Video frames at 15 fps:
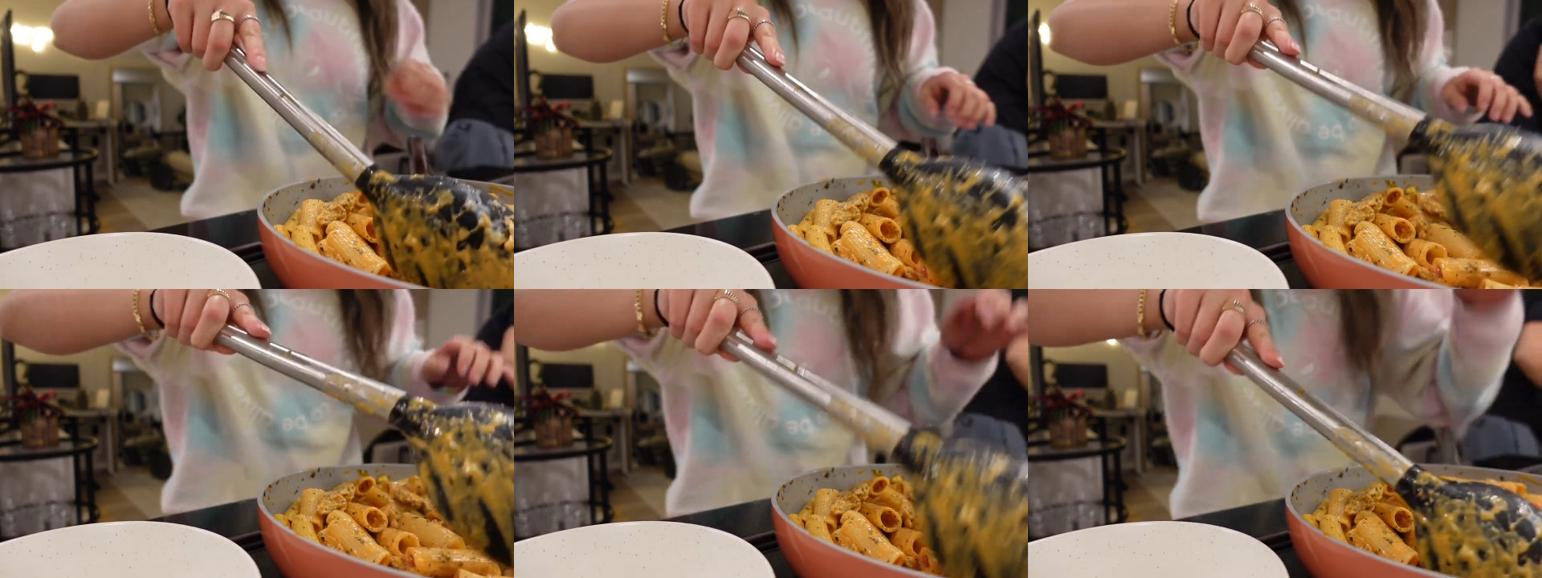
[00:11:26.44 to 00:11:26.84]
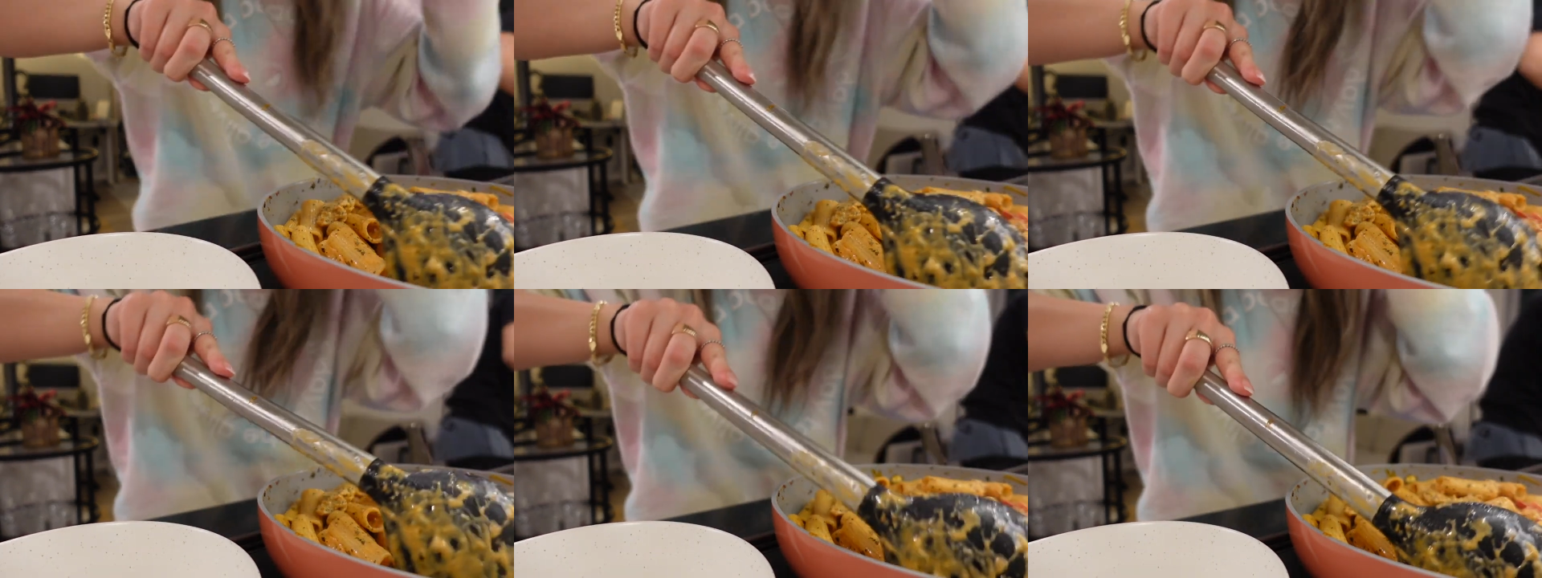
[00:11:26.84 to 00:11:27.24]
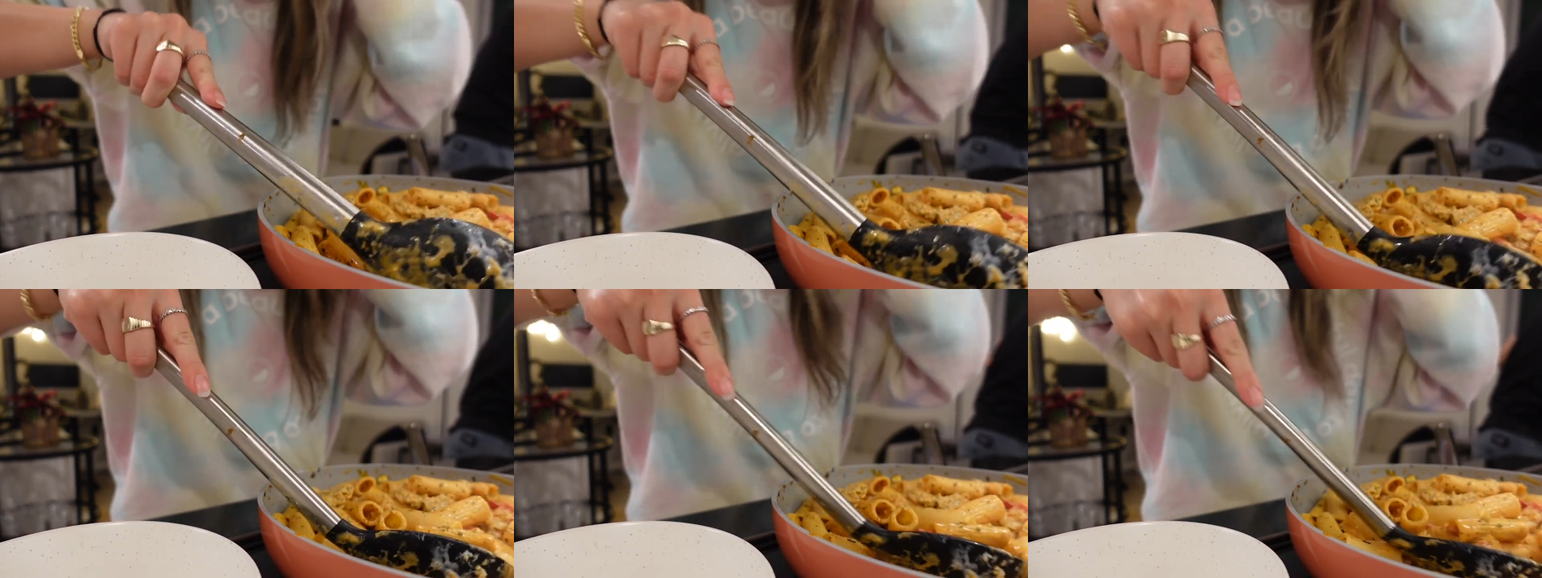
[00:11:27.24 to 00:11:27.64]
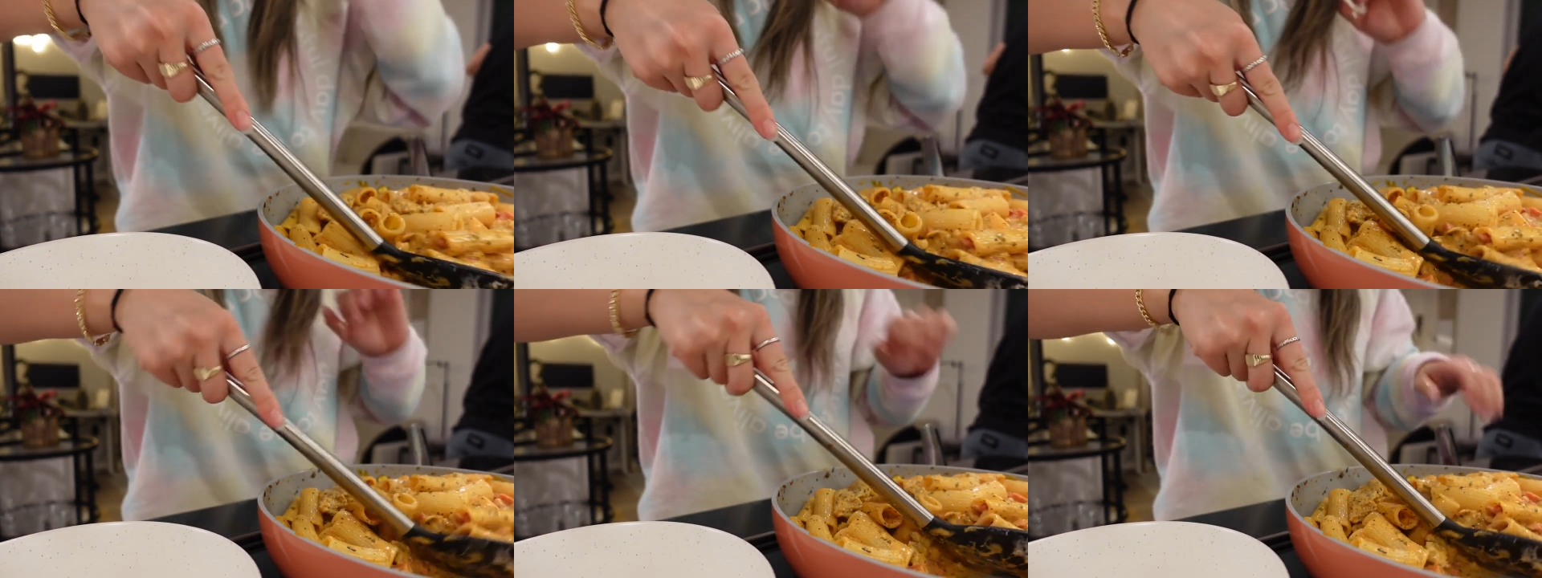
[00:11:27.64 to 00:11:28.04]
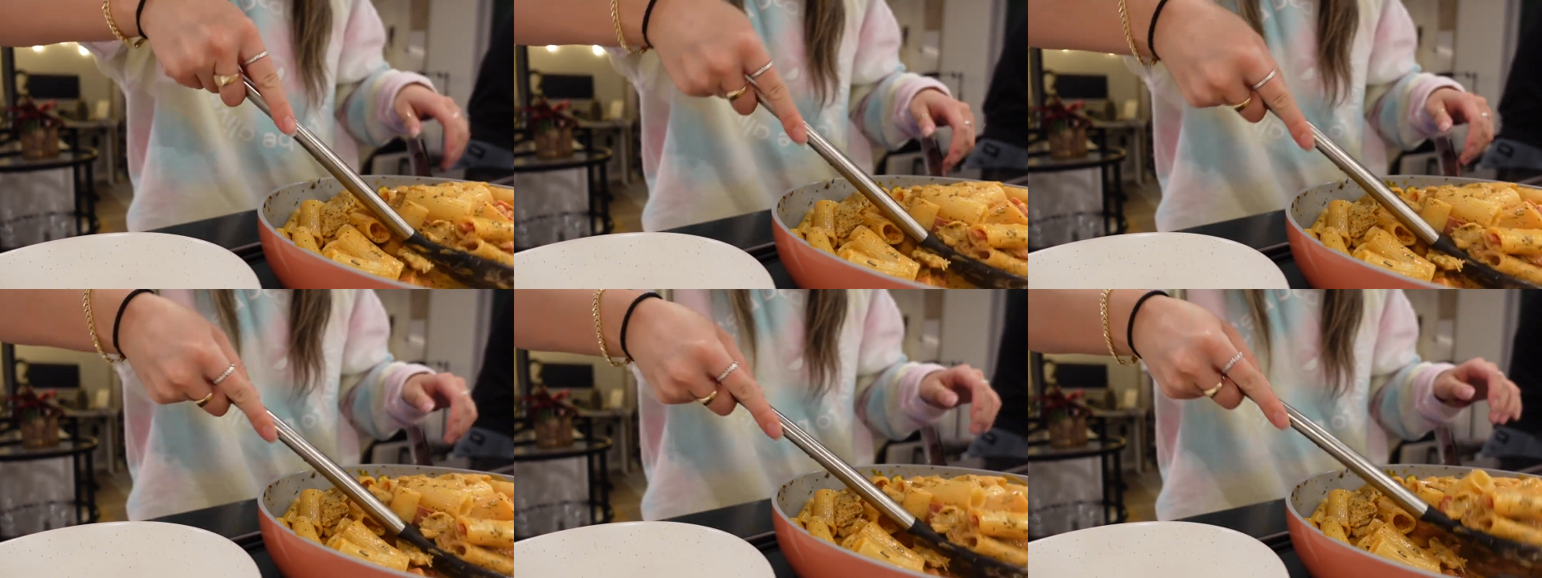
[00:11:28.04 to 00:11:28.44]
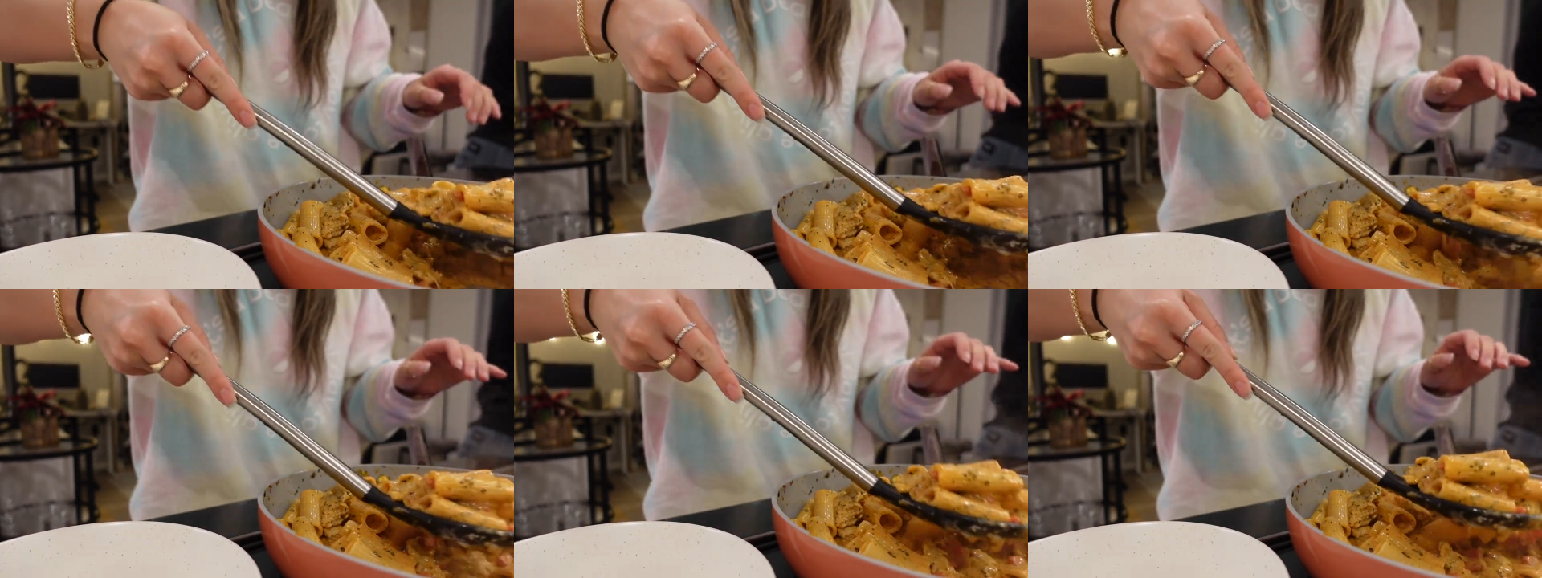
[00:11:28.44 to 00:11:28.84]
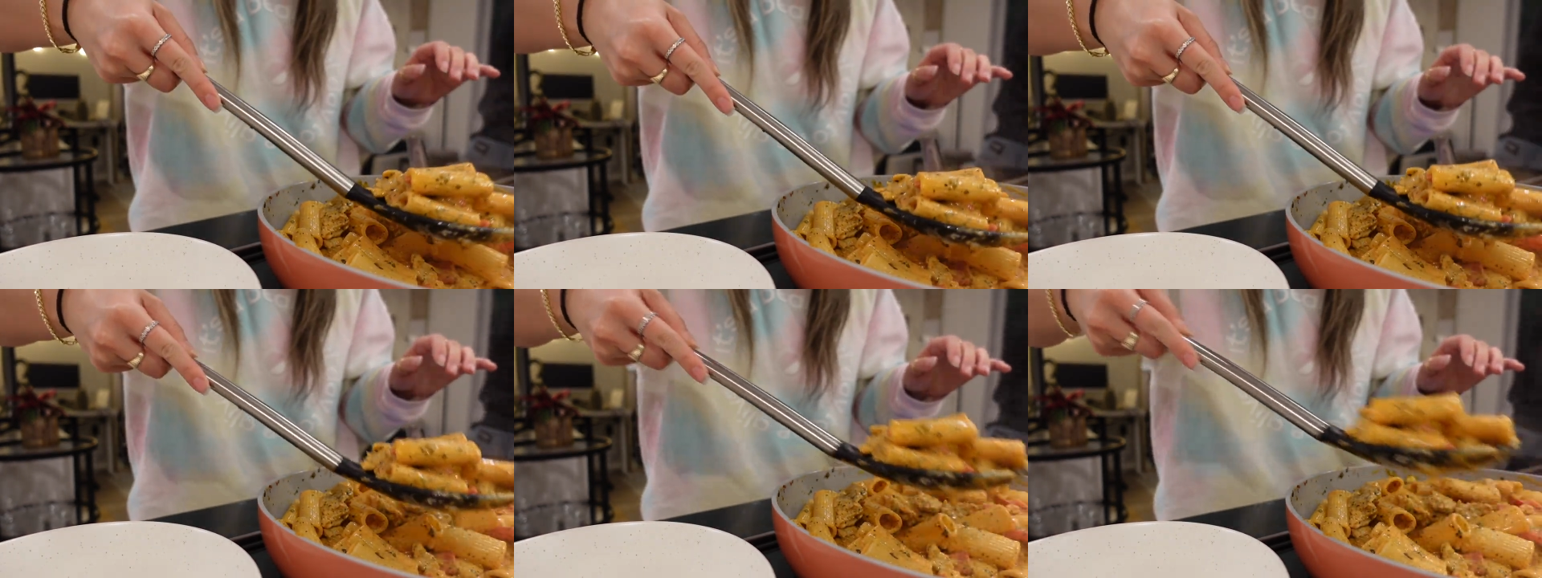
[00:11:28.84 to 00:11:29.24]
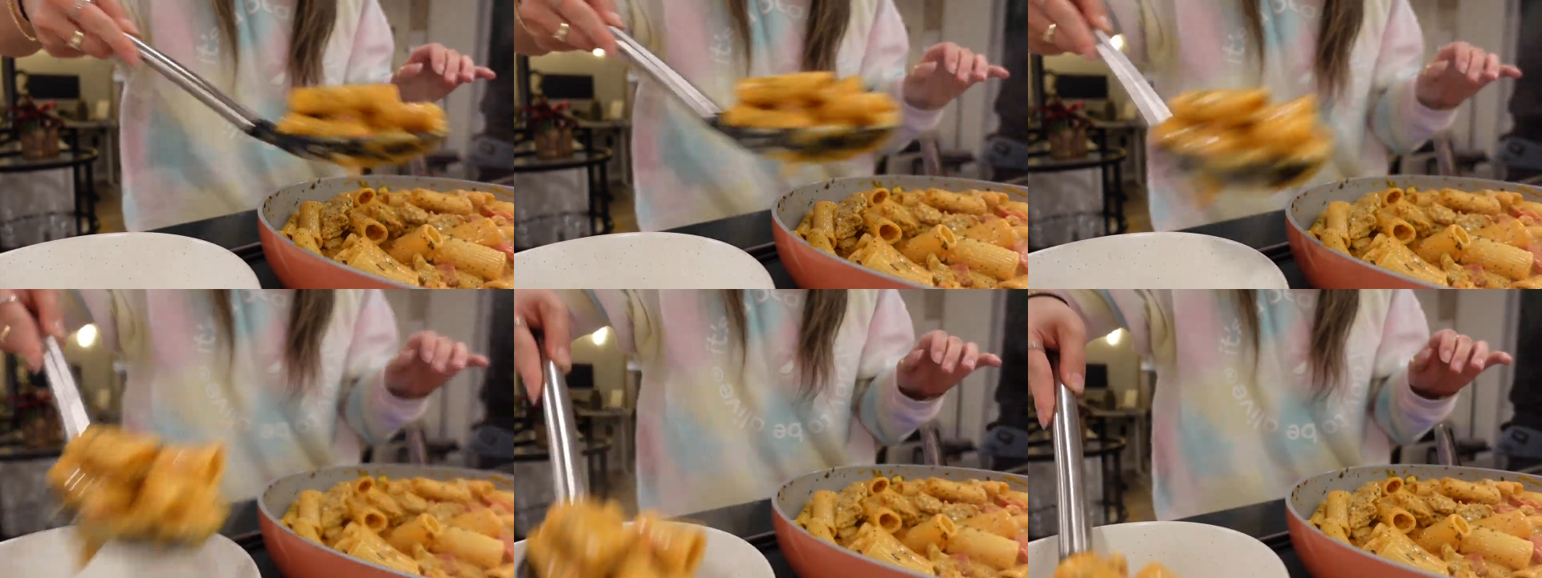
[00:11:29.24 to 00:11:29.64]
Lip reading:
(no speaker visible)